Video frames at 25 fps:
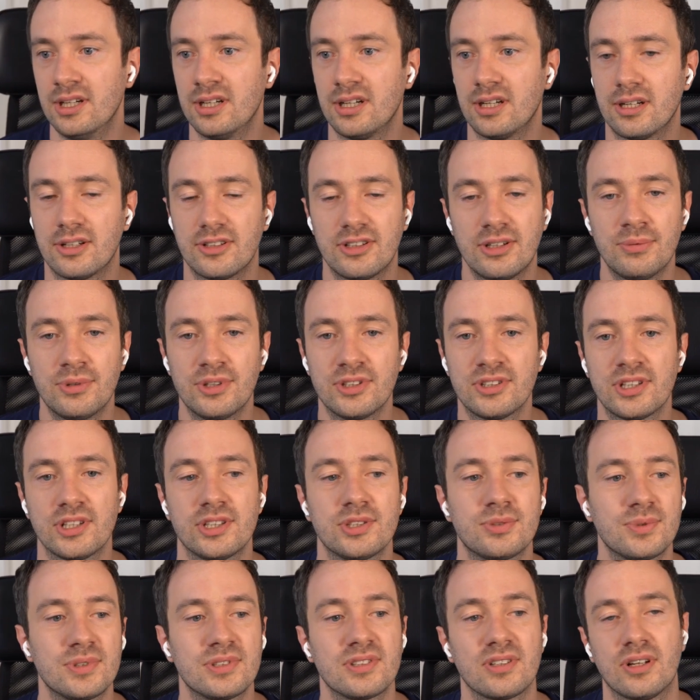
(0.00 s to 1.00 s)
They
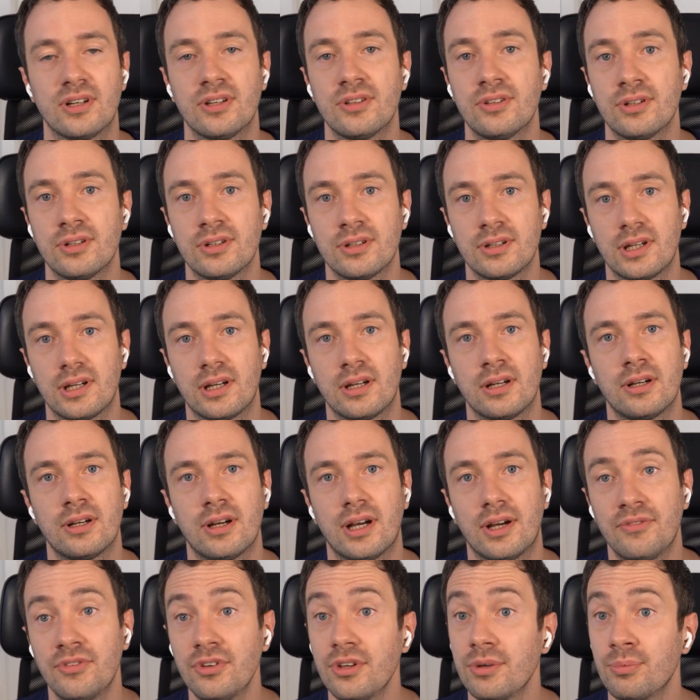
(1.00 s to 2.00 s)
monetize with other
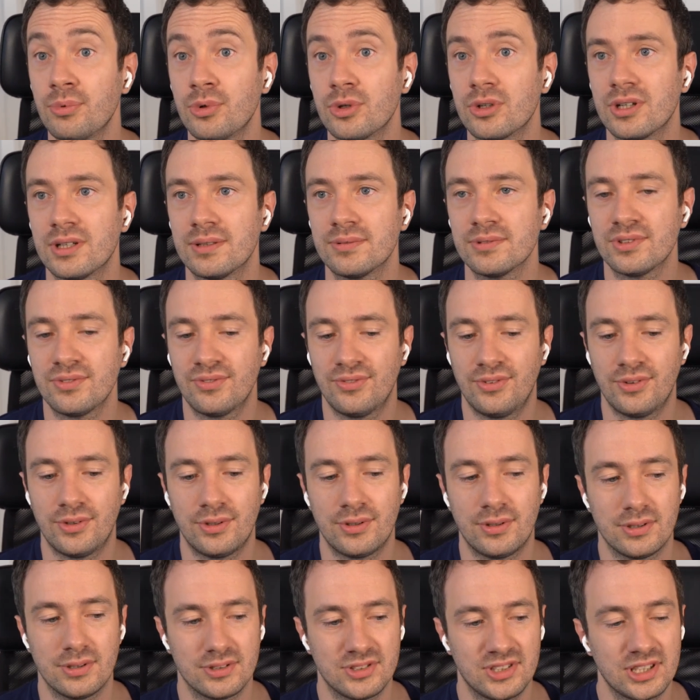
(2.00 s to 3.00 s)
affiliate programs
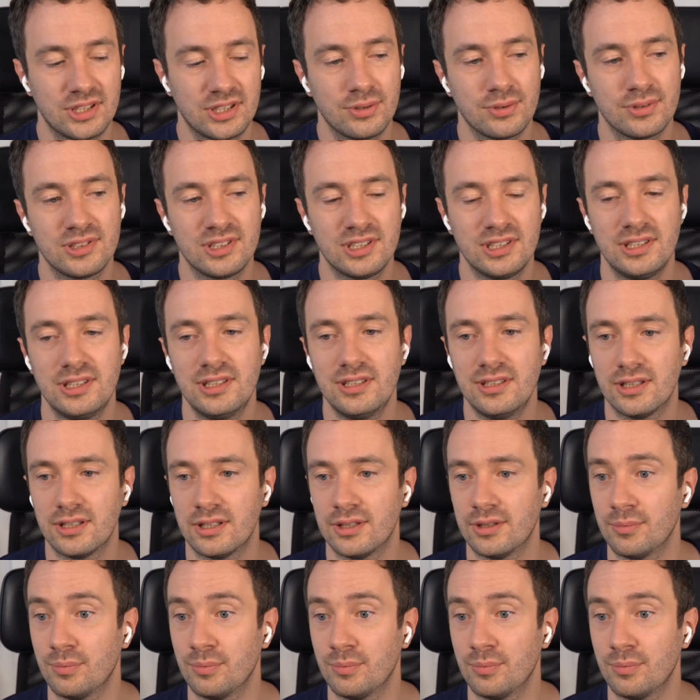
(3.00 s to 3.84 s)
for security